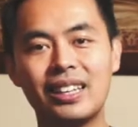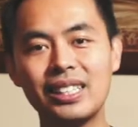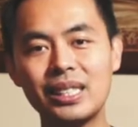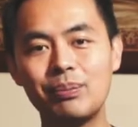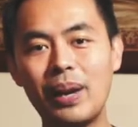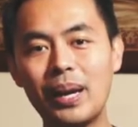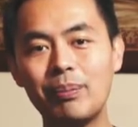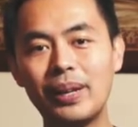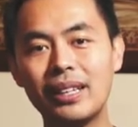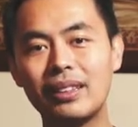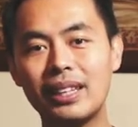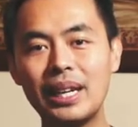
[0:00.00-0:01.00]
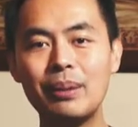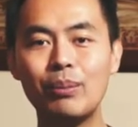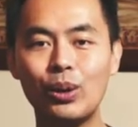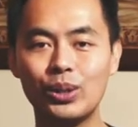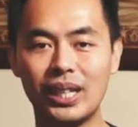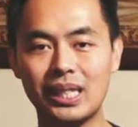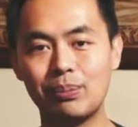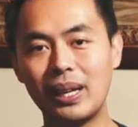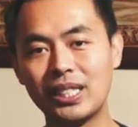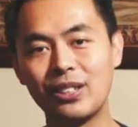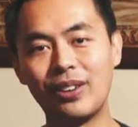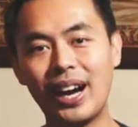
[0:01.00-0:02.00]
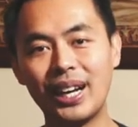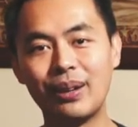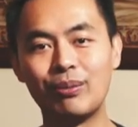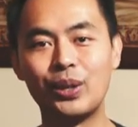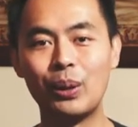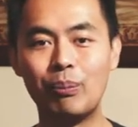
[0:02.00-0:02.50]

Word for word: This may be the most expensive item